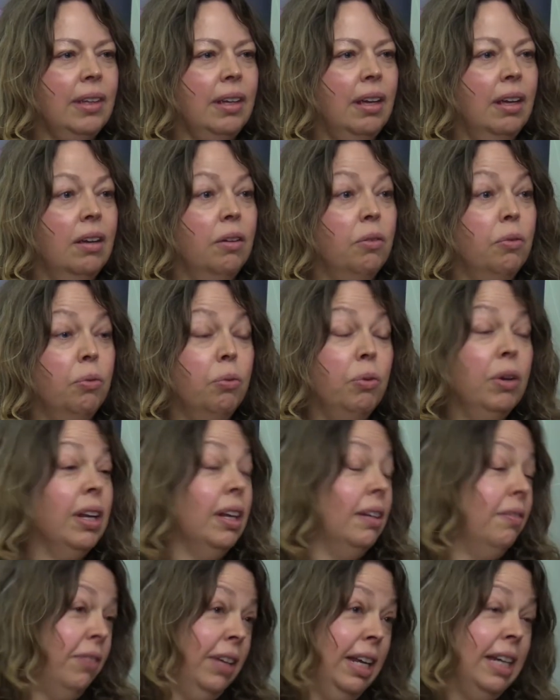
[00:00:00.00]
Well,
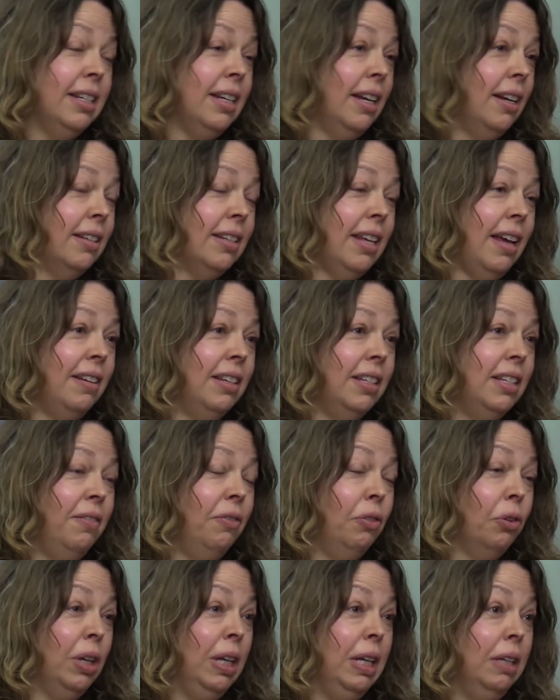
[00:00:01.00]
and indeed, it's had
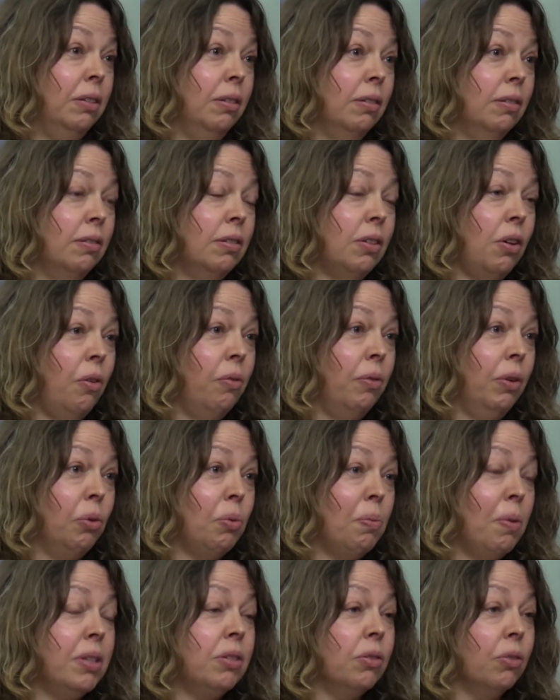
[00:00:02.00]
difficulty solving
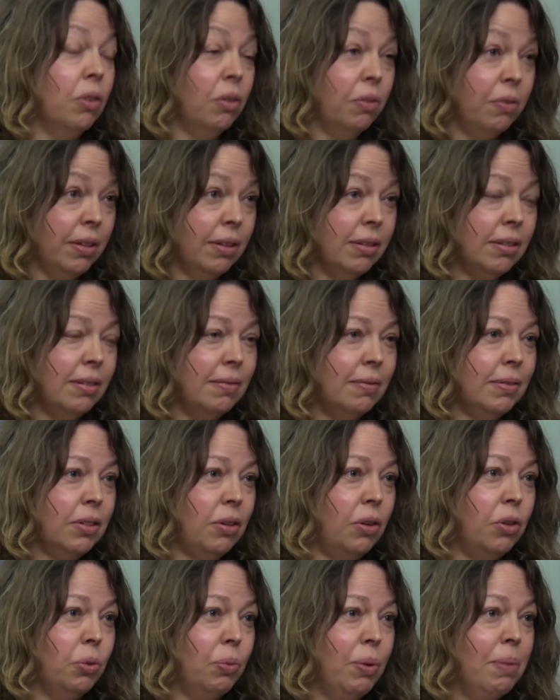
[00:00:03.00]
almost all of its
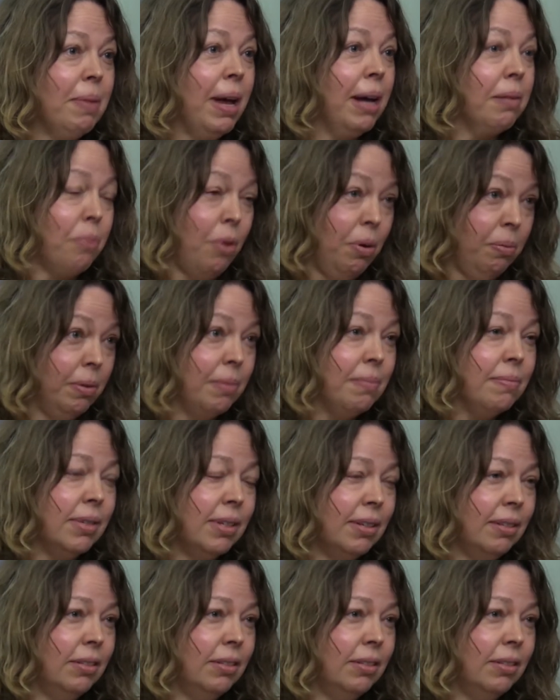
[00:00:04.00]
social impact problems